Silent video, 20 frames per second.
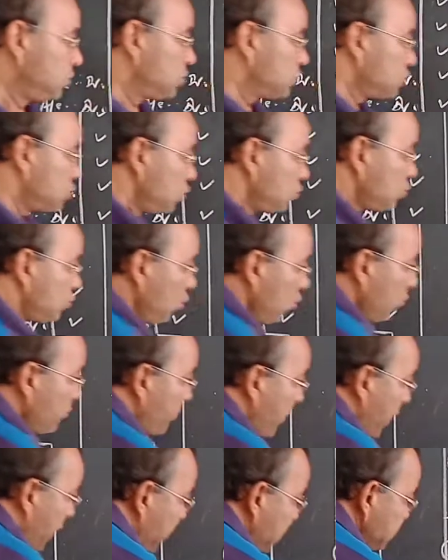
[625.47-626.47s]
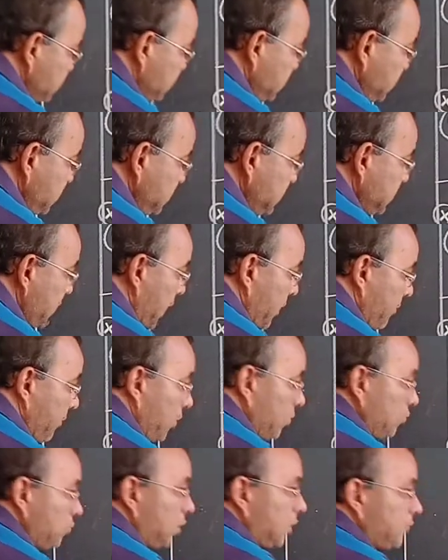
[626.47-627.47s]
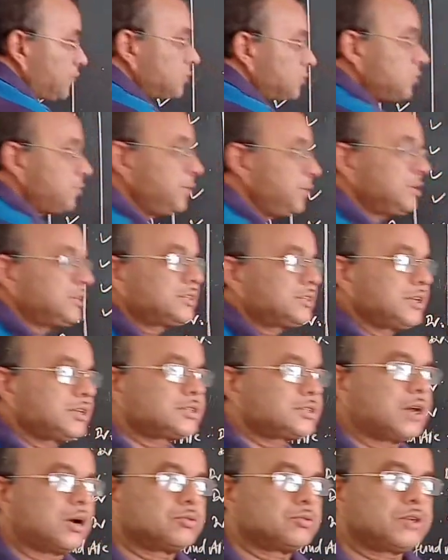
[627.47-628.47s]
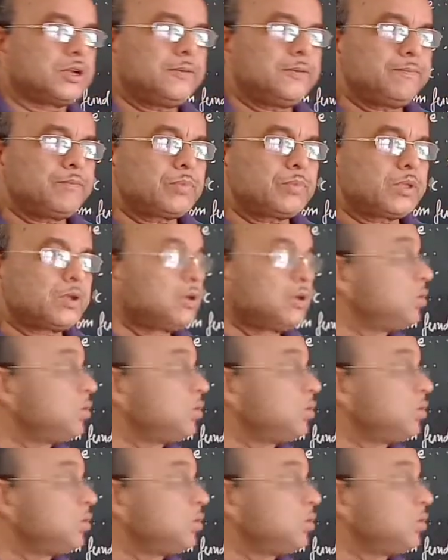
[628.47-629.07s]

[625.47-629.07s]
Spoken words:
So to pass this amount of rupees 6,000,